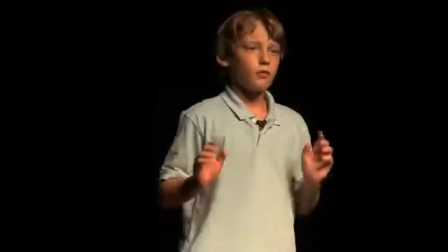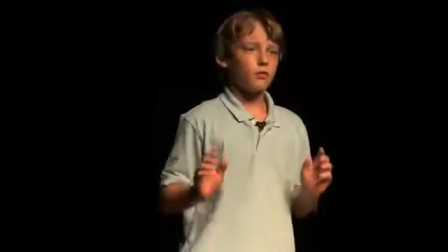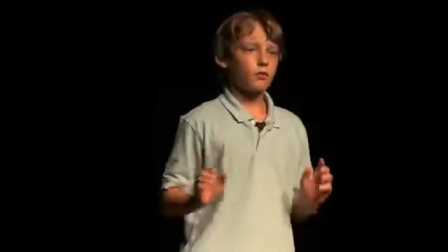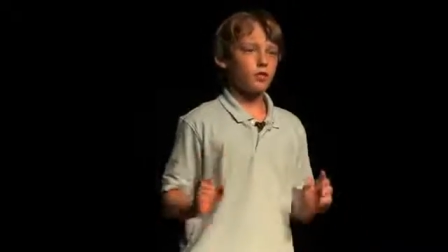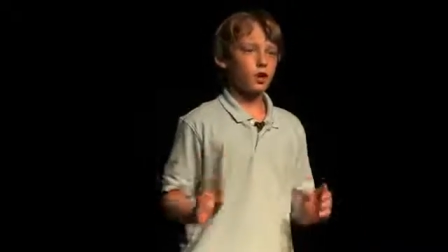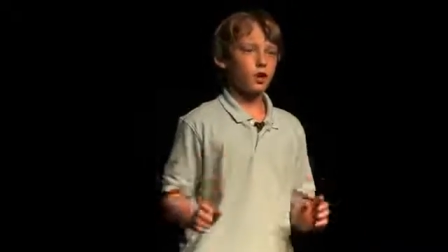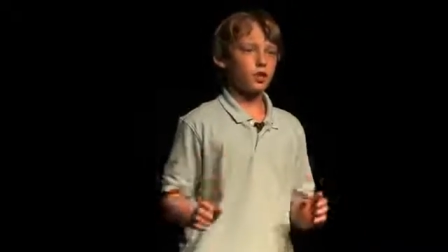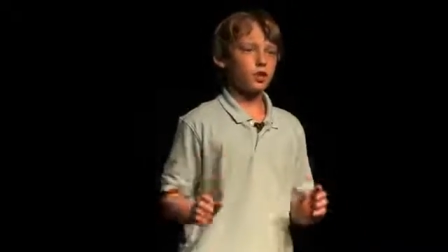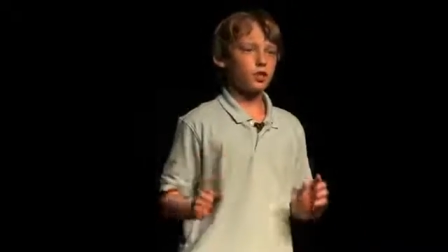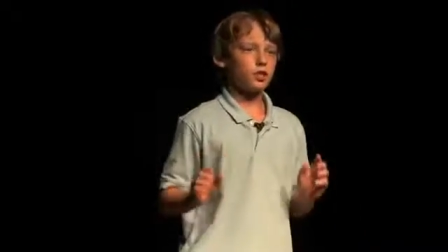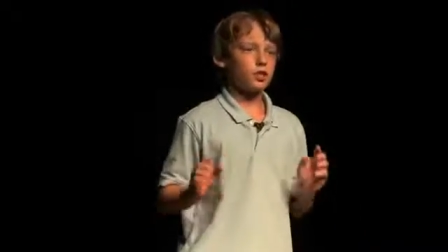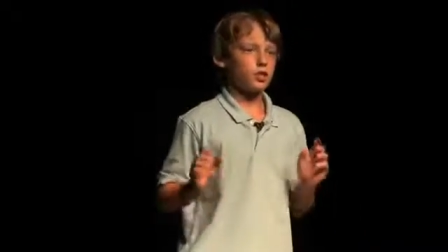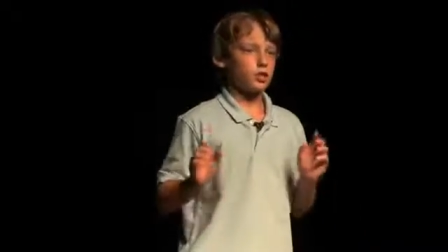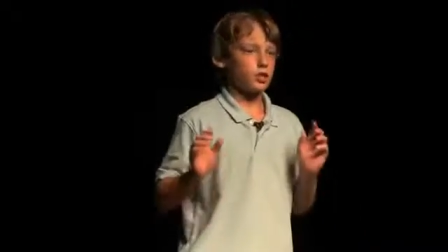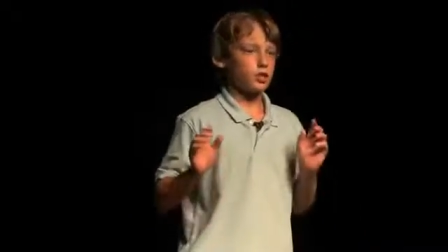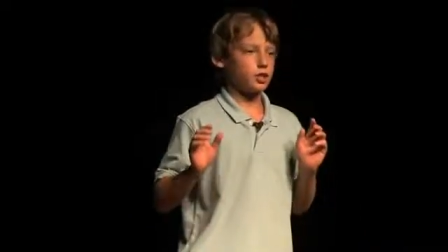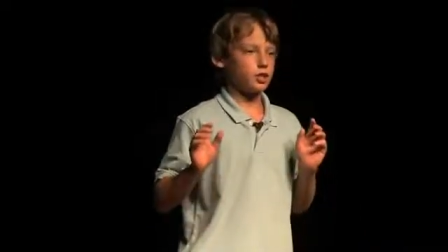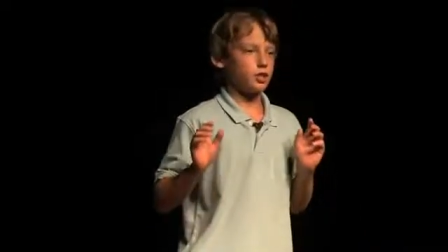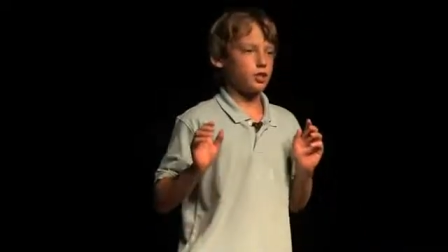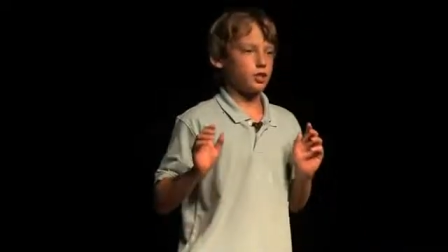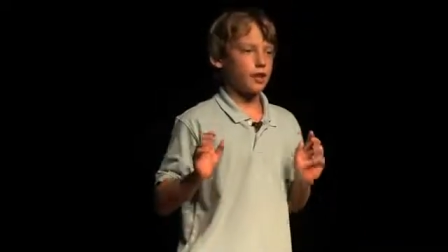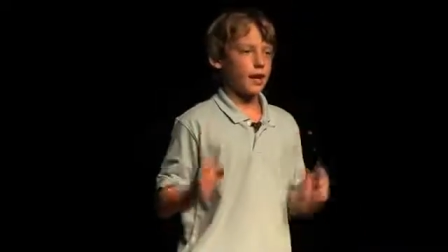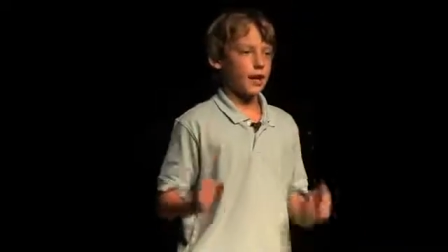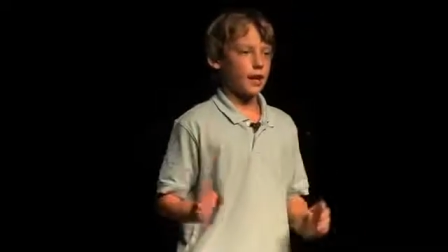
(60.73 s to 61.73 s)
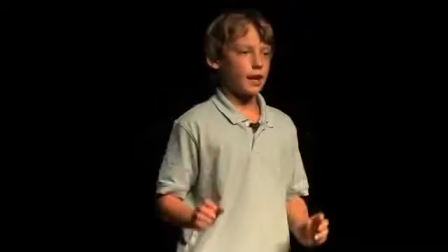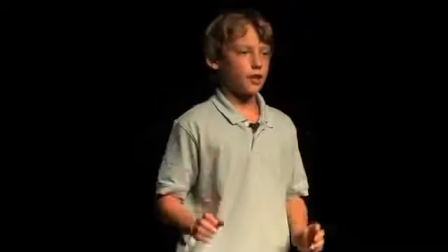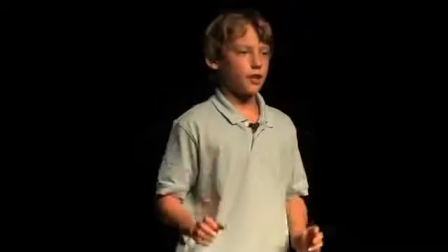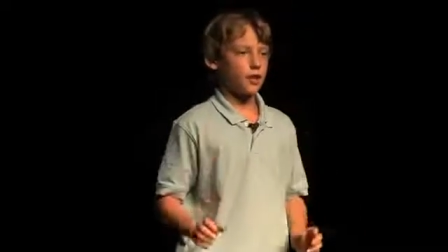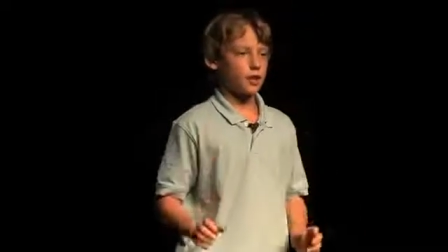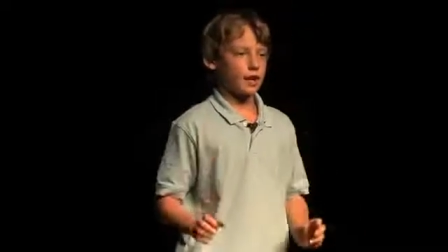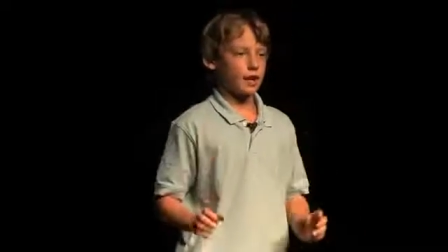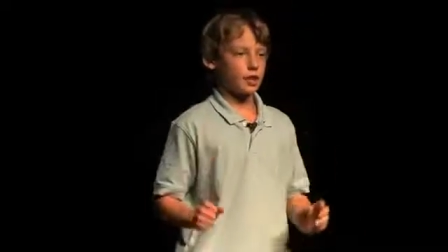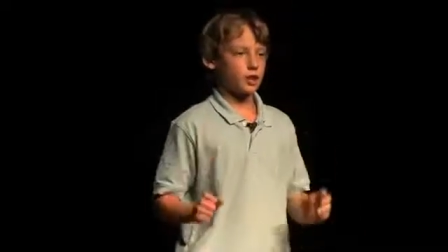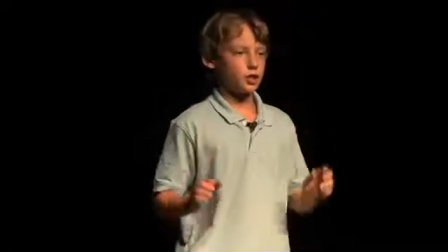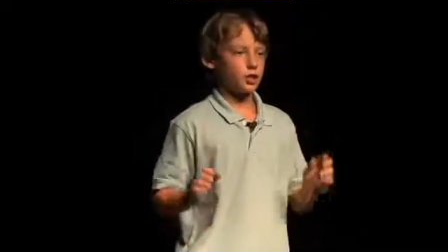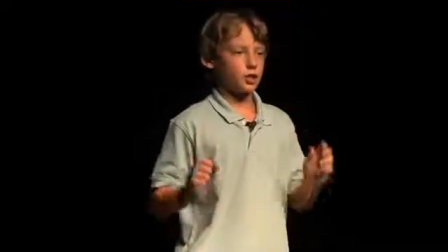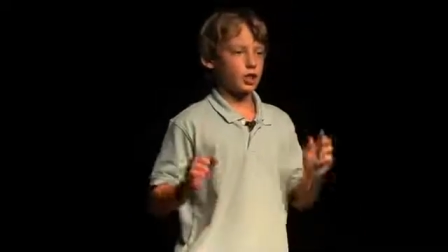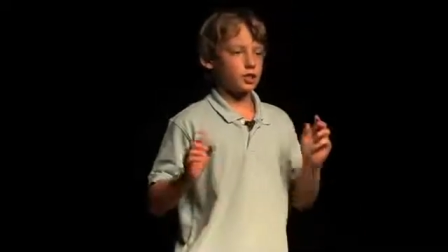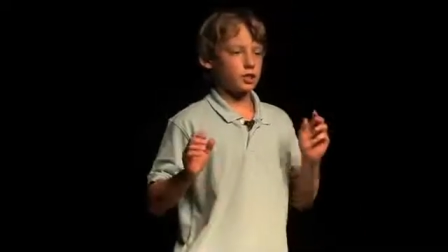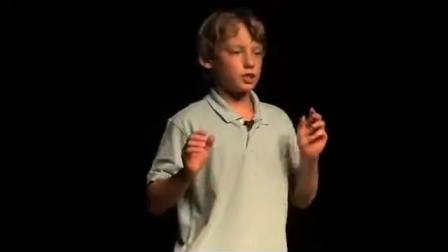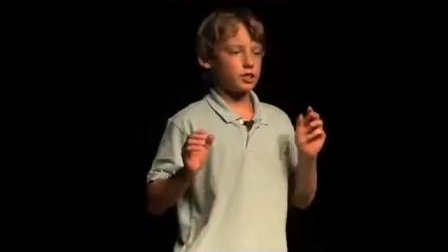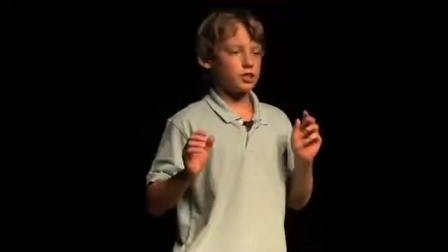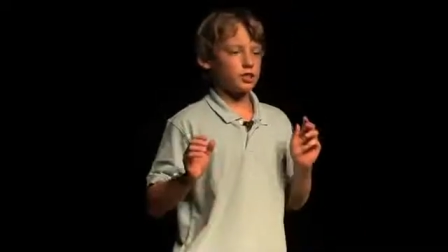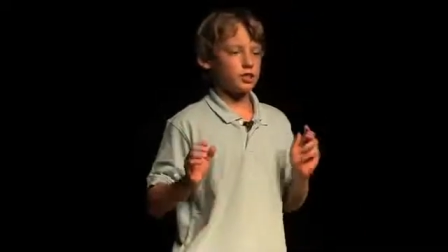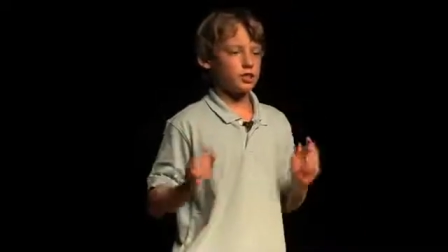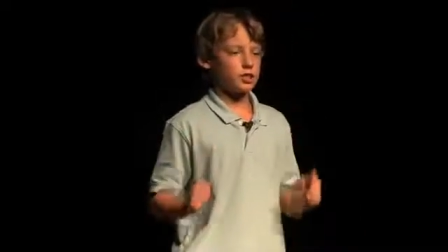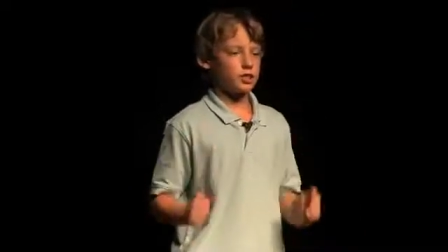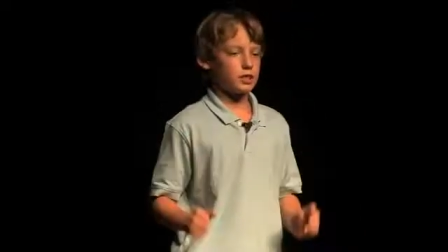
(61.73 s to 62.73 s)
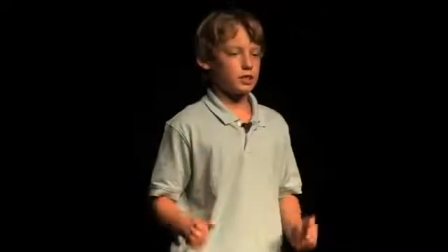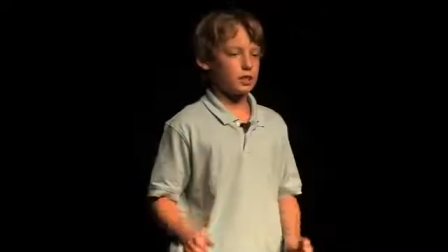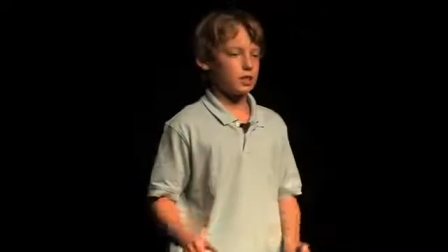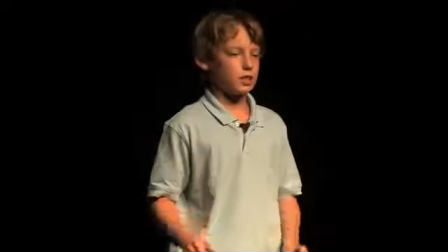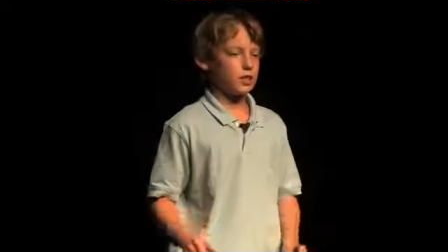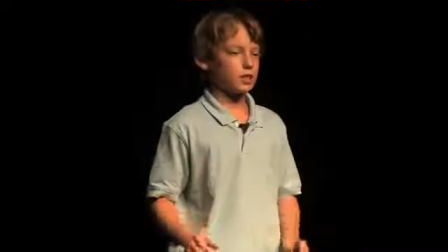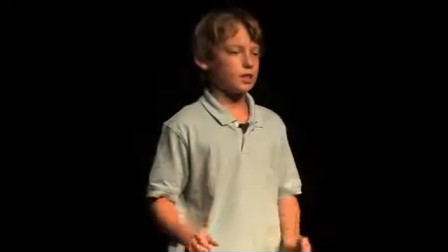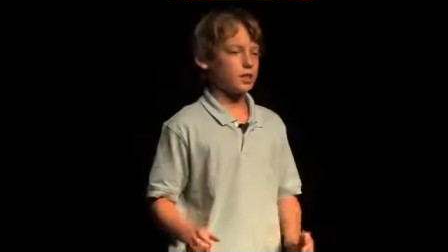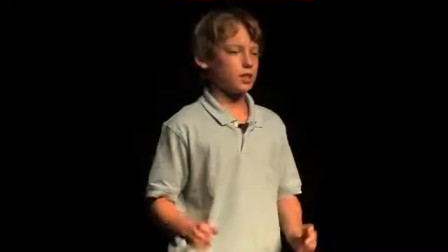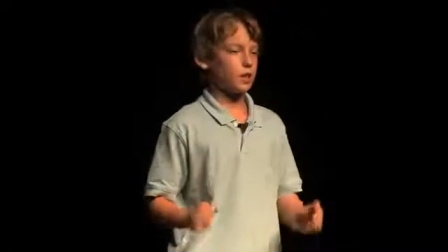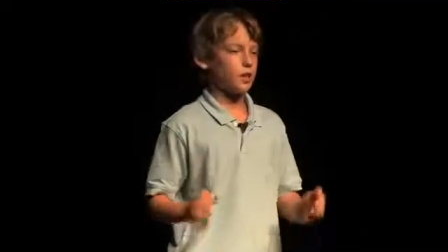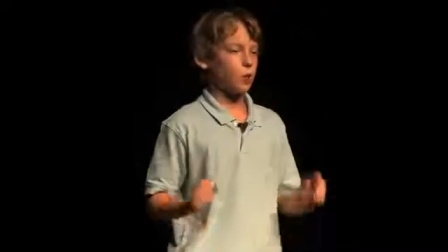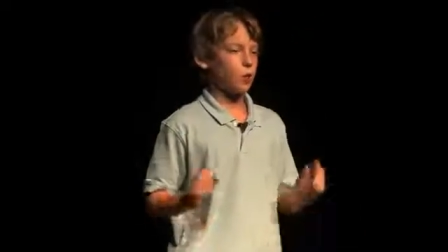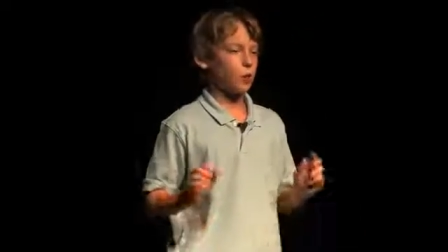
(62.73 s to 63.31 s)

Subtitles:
First, there's genetically engineered seeds and